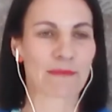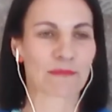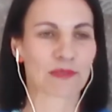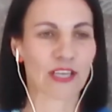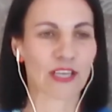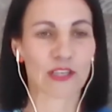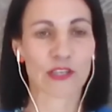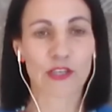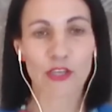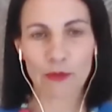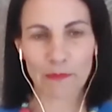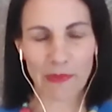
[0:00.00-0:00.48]

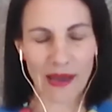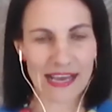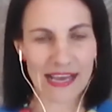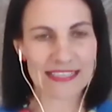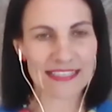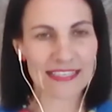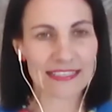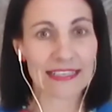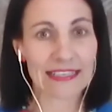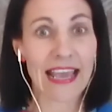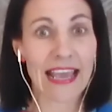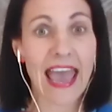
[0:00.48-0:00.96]
So you
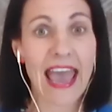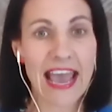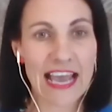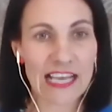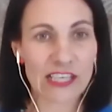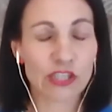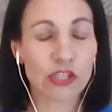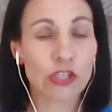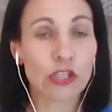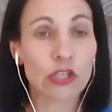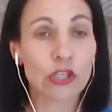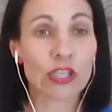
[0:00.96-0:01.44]
basically,
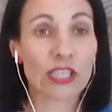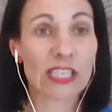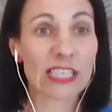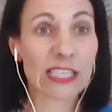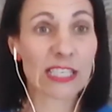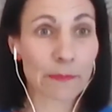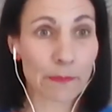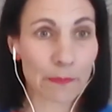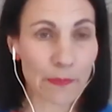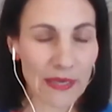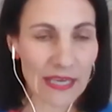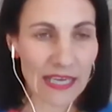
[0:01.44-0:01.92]
as you
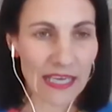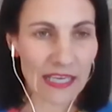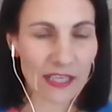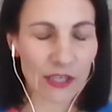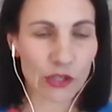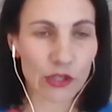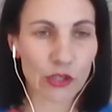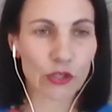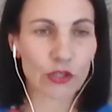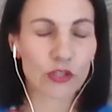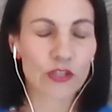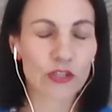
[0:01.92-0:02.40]

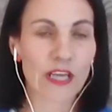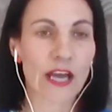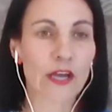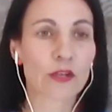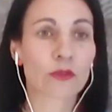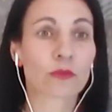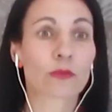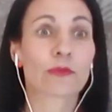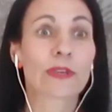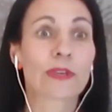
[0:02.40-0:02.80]
speak, you don't